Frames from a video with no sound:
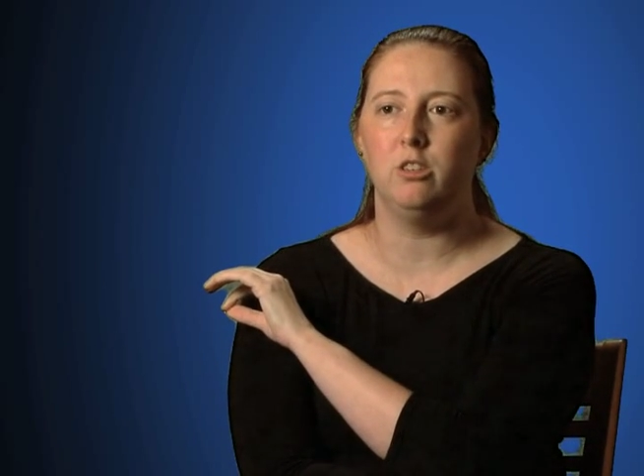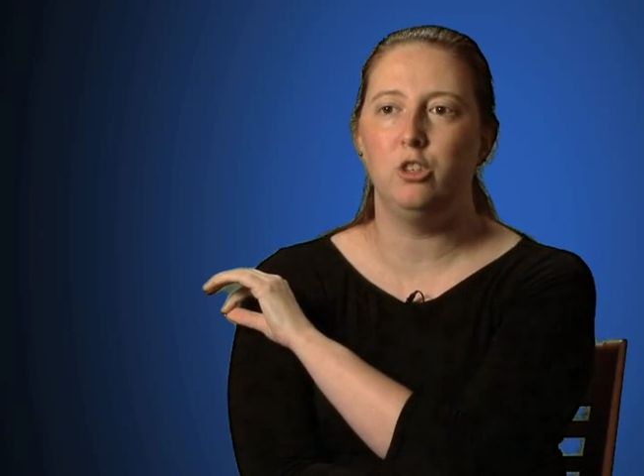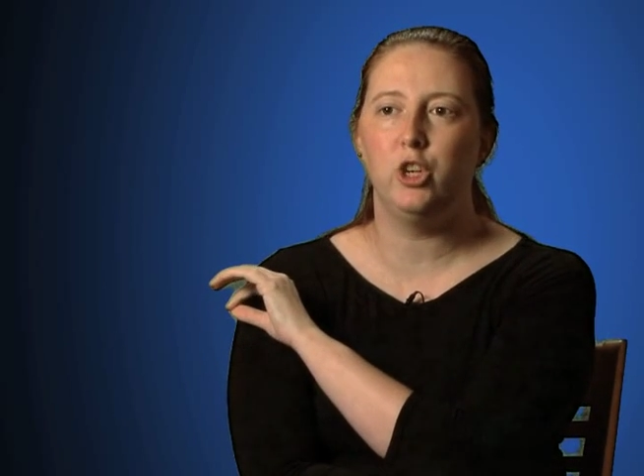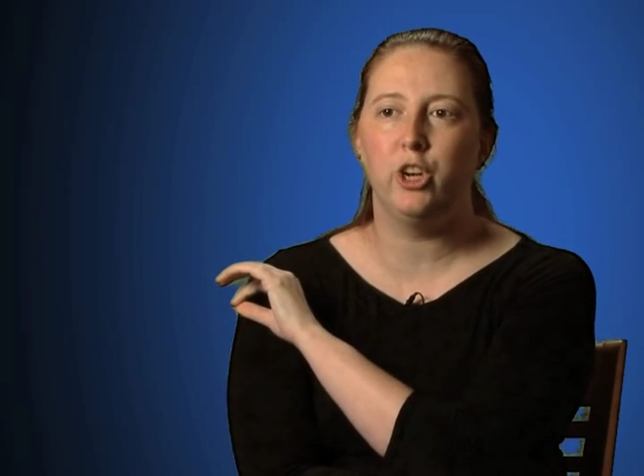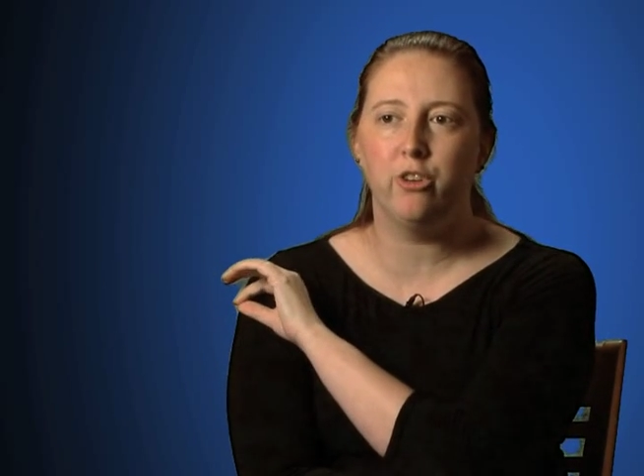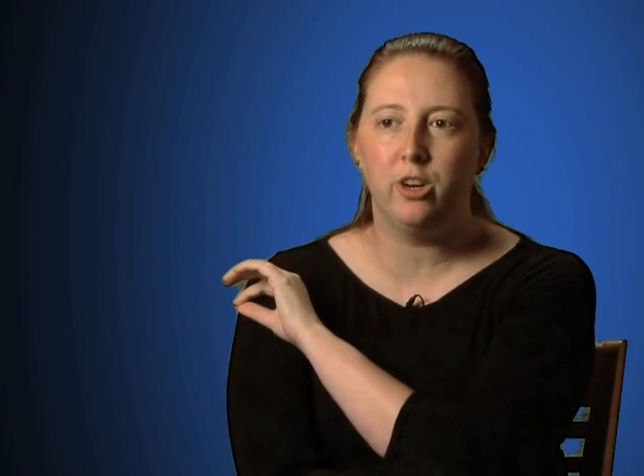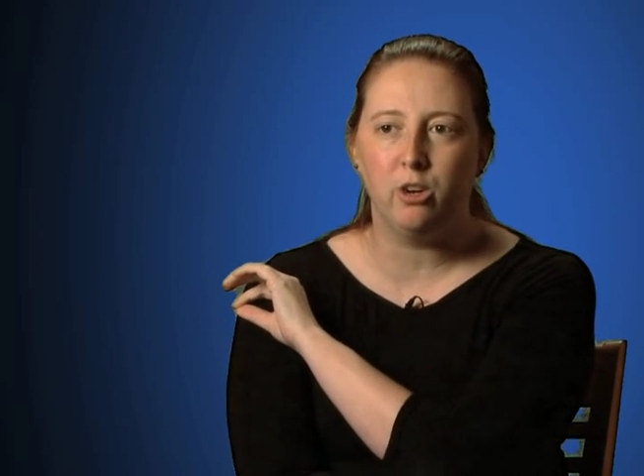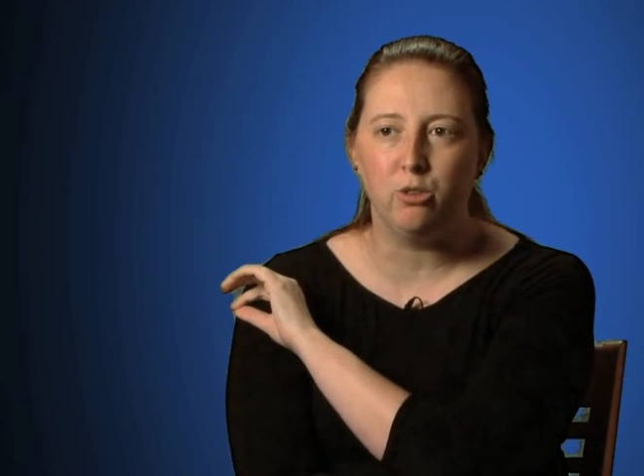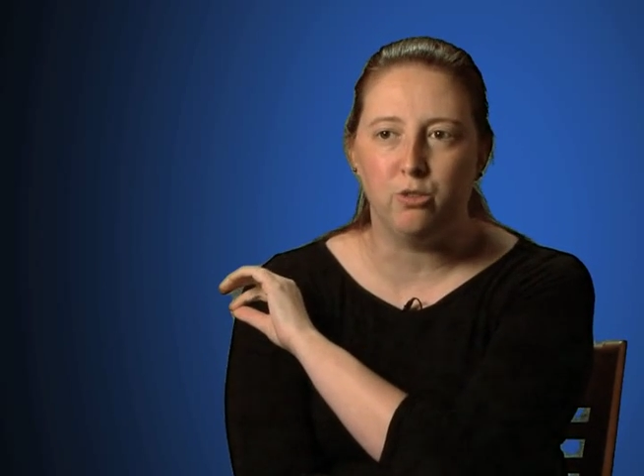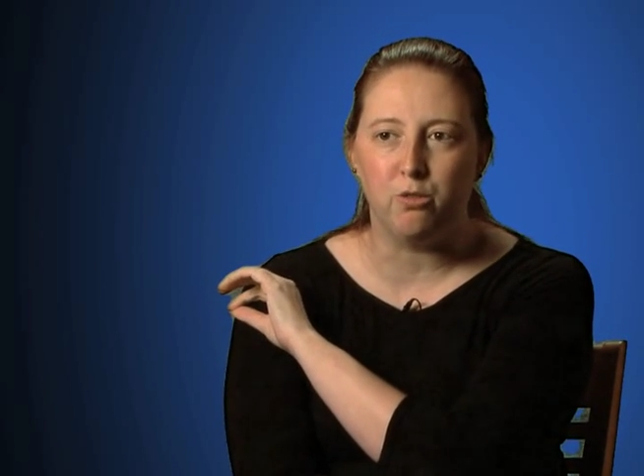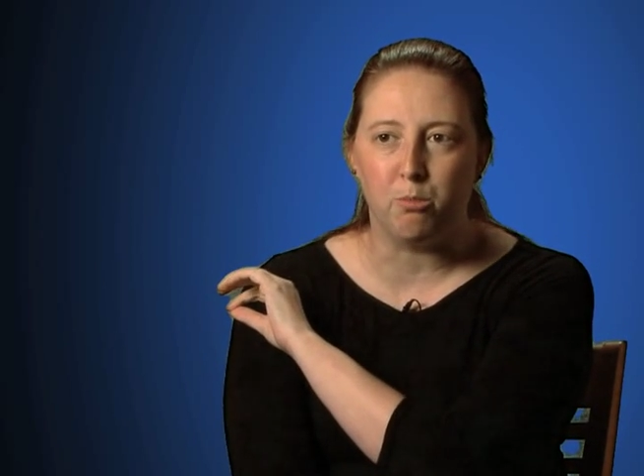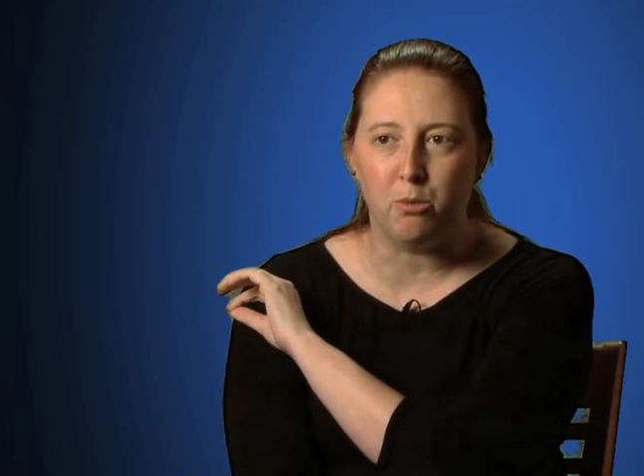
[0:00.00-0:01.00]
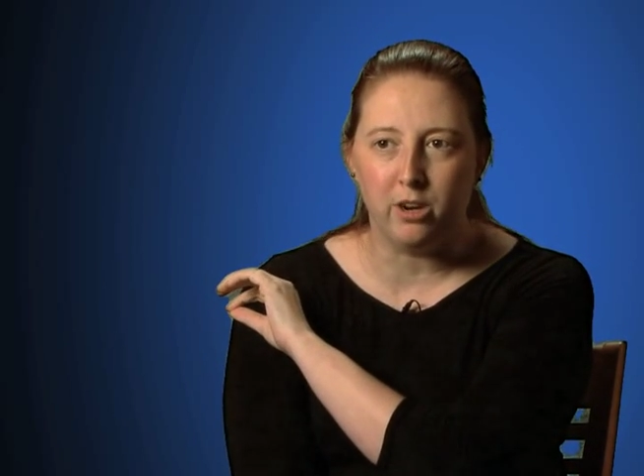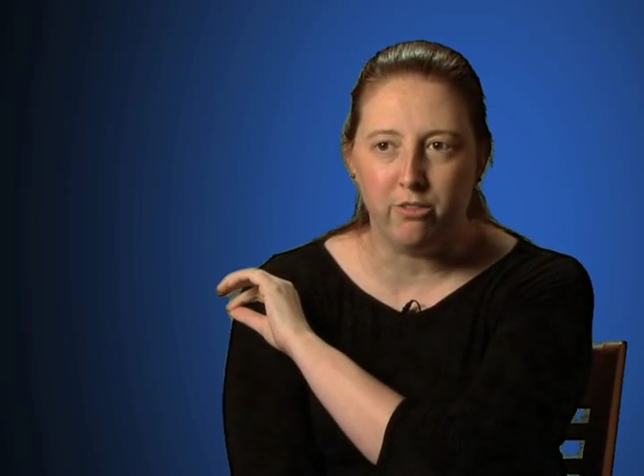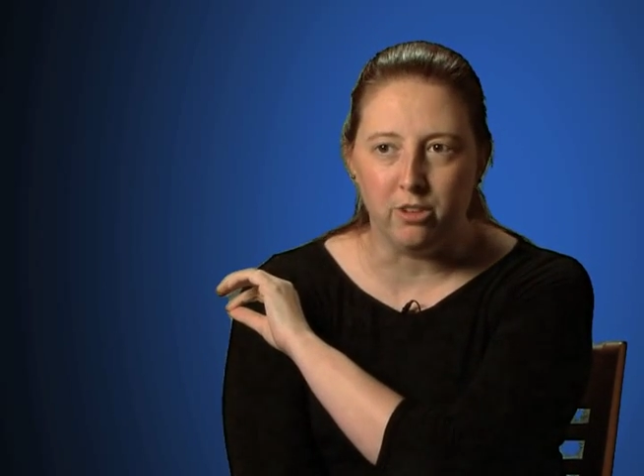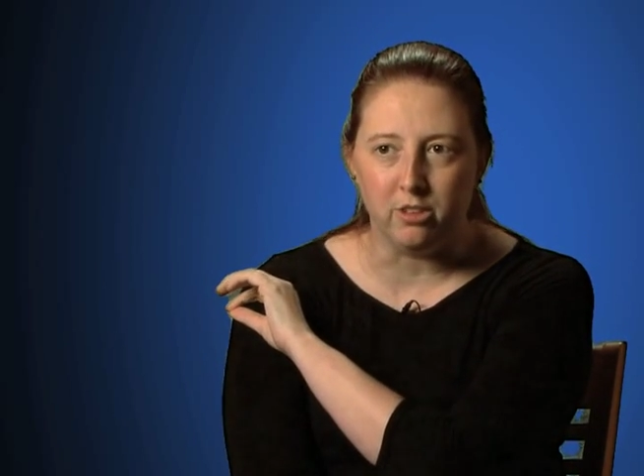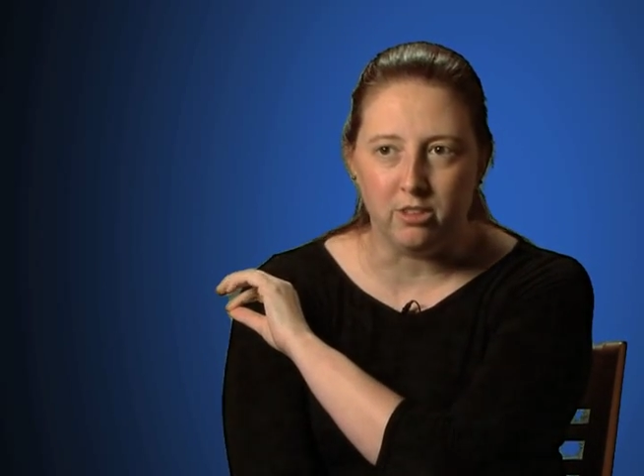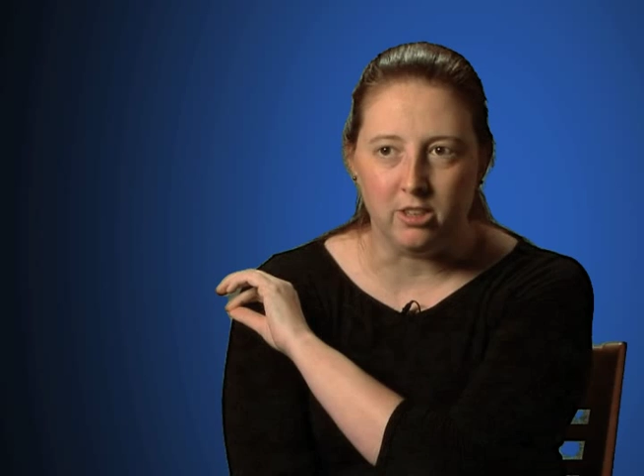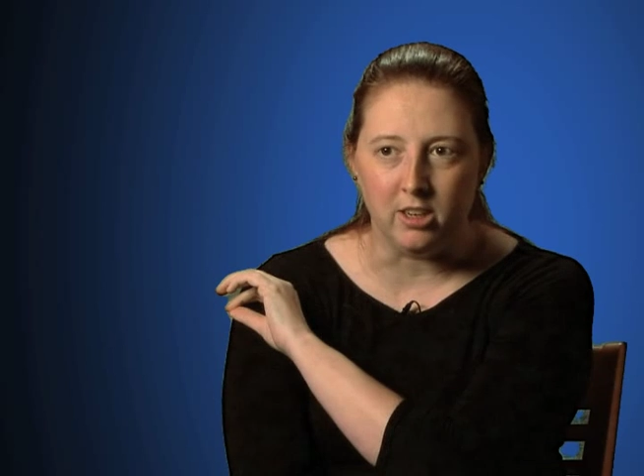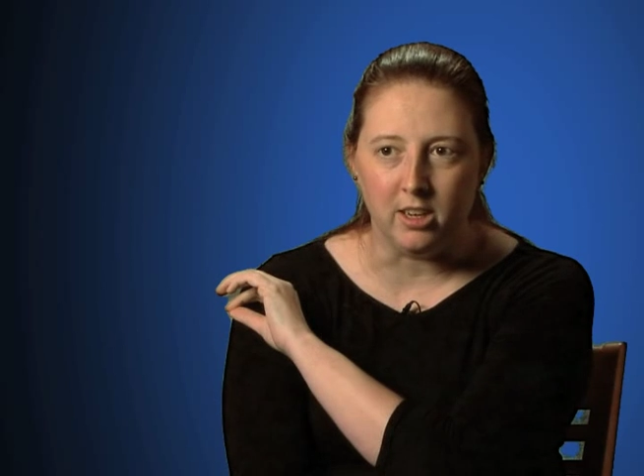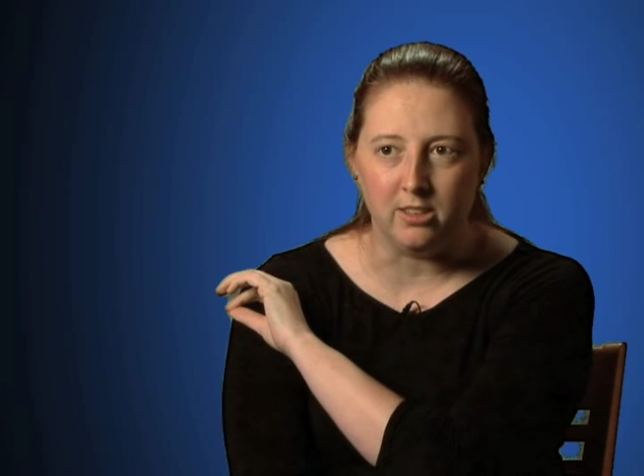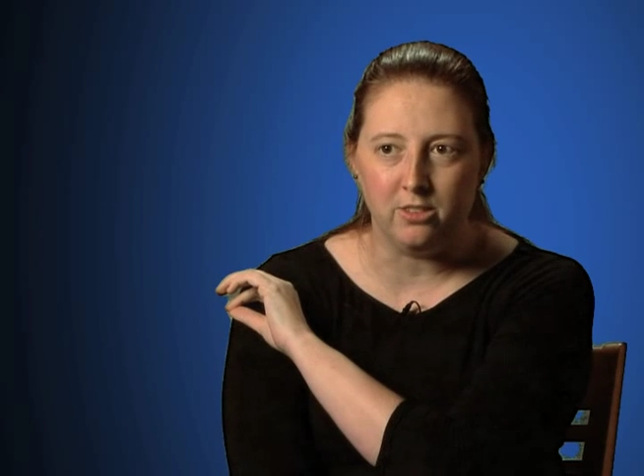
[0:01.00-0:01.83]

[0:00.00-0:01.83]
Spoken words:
Cheerios for breakfast unless